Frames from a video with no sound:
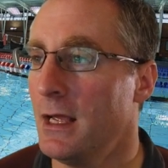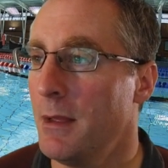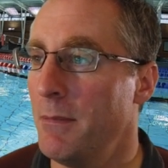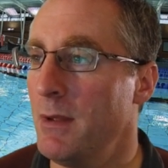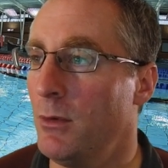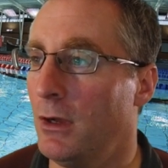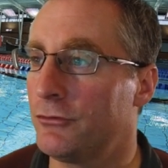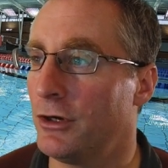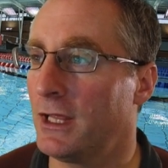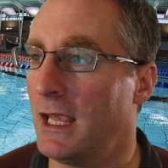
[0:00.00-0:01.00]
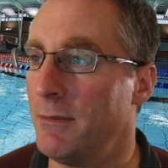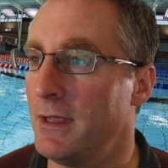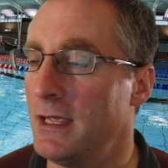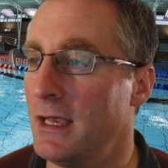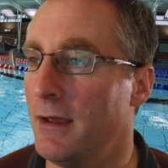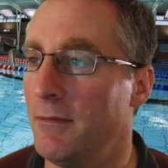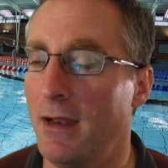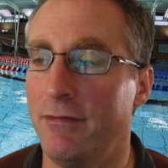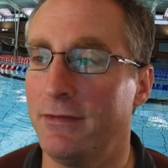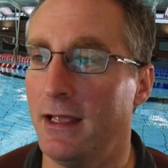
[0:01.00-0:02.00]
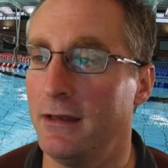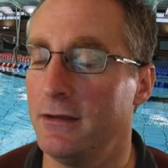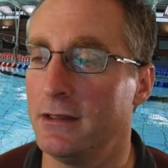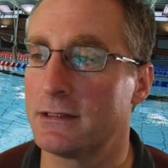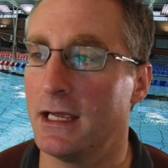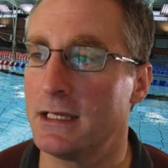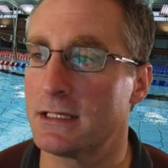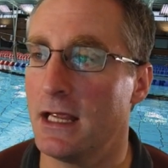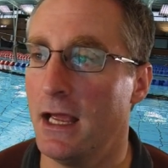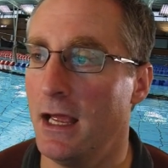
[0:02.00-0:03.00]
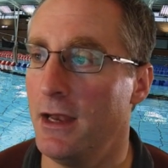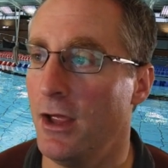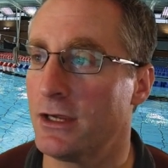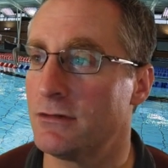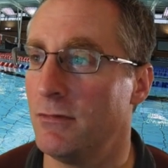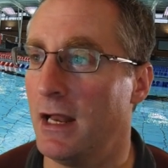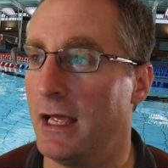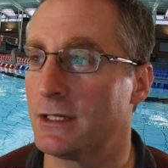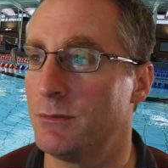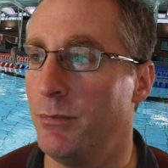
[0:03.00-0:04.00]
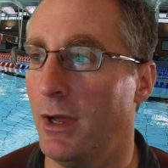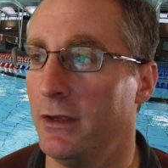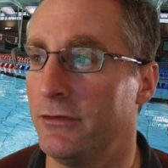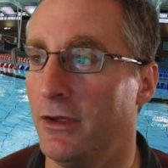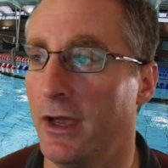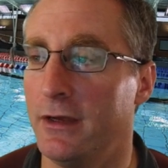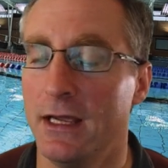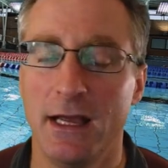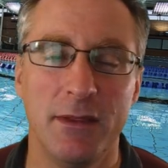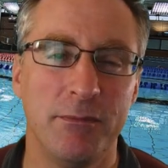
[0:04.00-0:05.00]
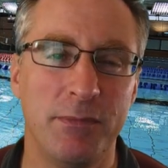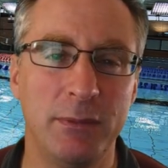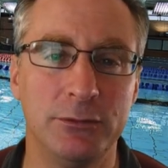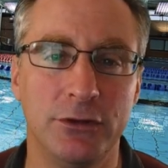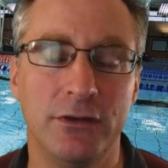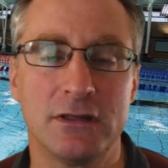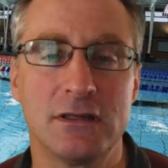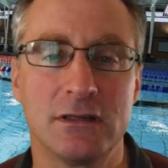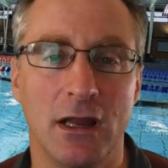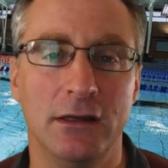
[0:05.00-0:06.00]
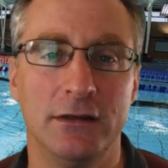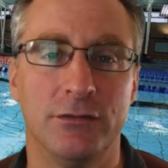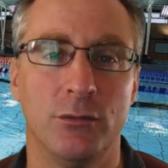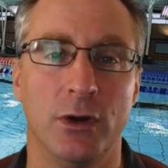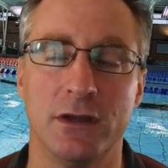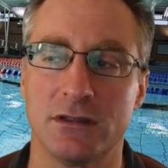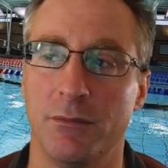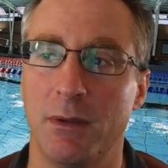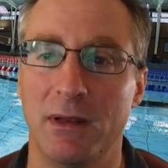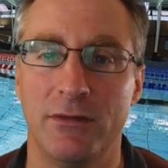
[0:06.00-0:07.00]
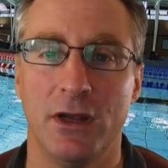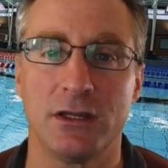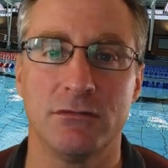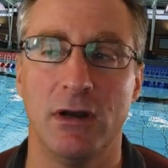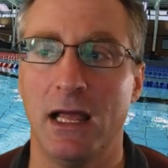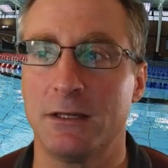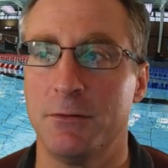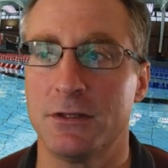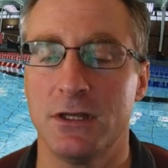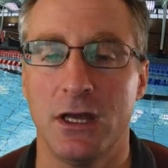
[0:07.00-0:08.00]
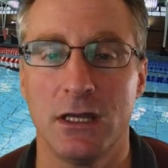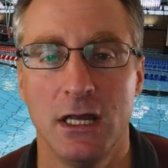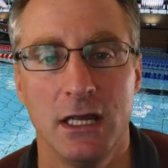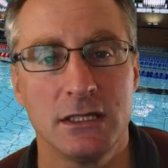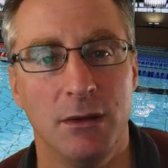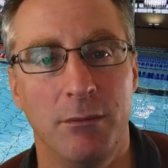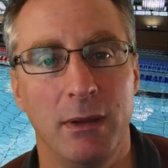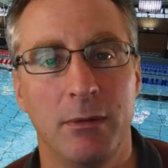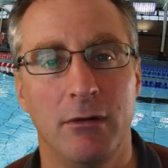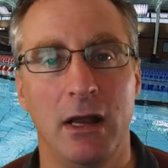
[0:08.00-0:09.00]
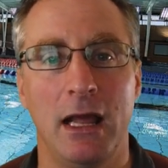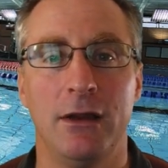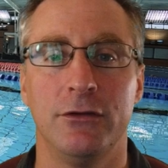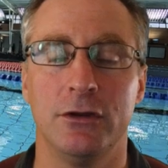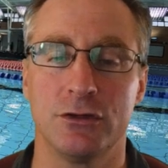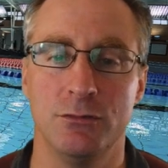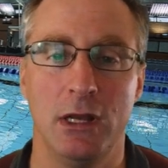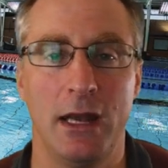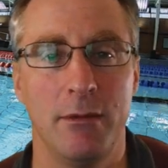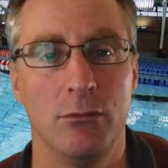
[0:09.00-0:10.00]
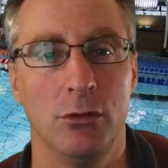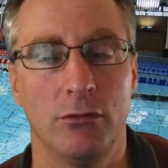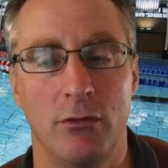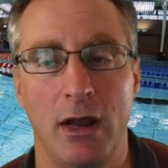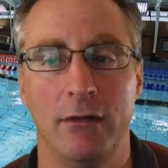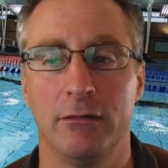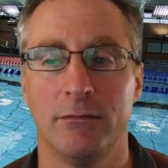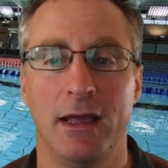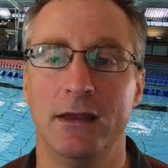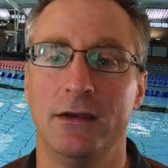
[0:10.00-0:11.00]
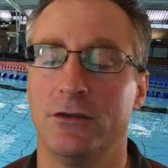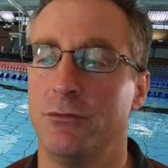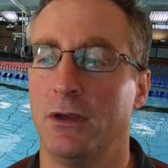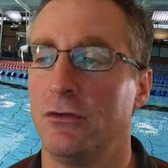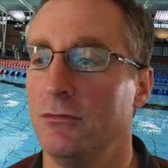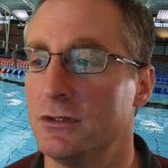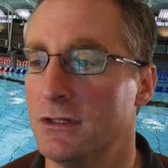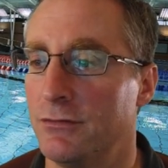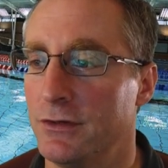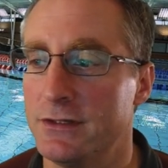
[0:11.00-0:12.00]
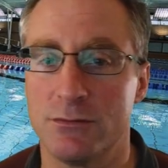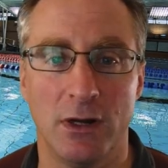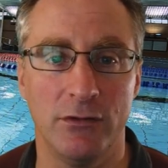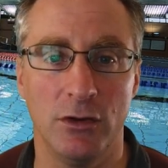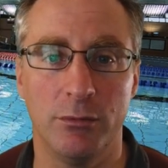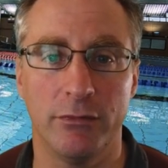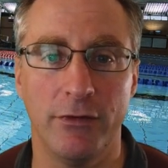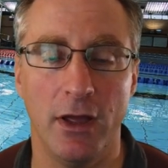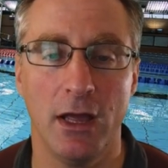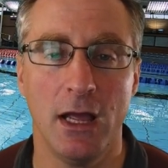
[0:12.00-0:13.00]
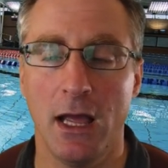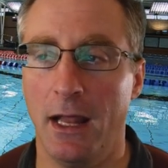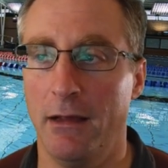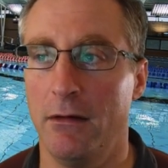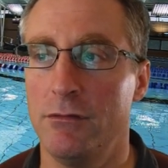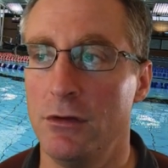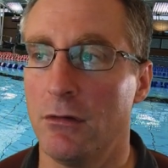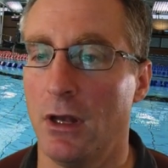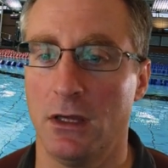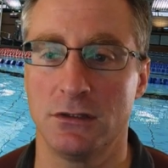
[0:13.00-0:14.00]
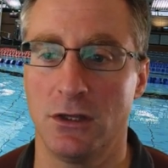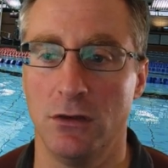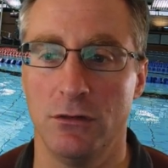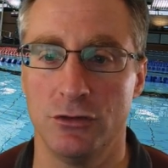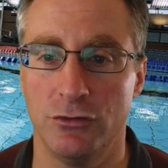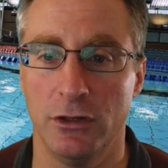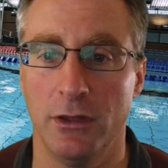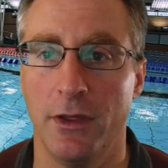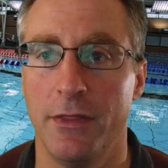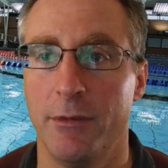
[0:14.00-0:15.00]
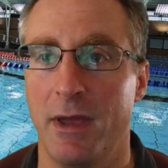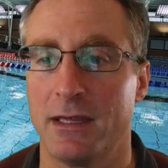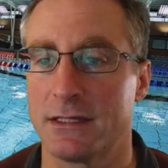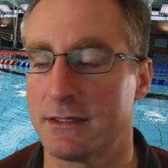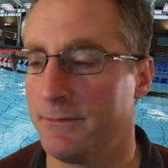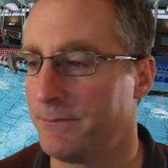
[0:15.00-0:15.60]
Meanwhile, trying to keep the left hand, in this case, nice and relaxed by his side. People do this in slightly different ways. Some people have it nice and relaxed by the side. Some people are allowed to just let it move around. It doesn't make too much difference. It's whatever you prefer and however you can execute the drill the best.